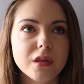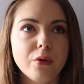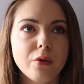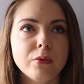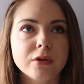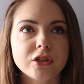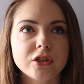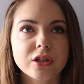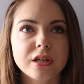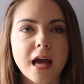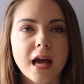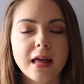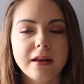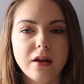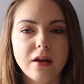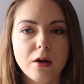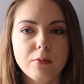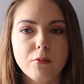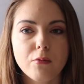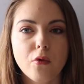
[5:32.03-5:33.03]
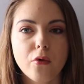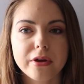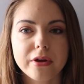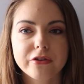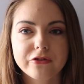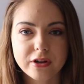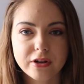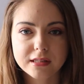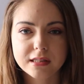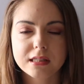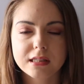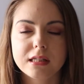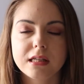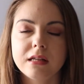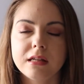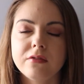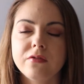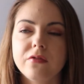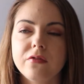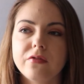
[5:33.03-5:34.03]
which again I'm more interested
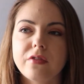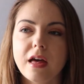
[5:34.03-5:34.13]
in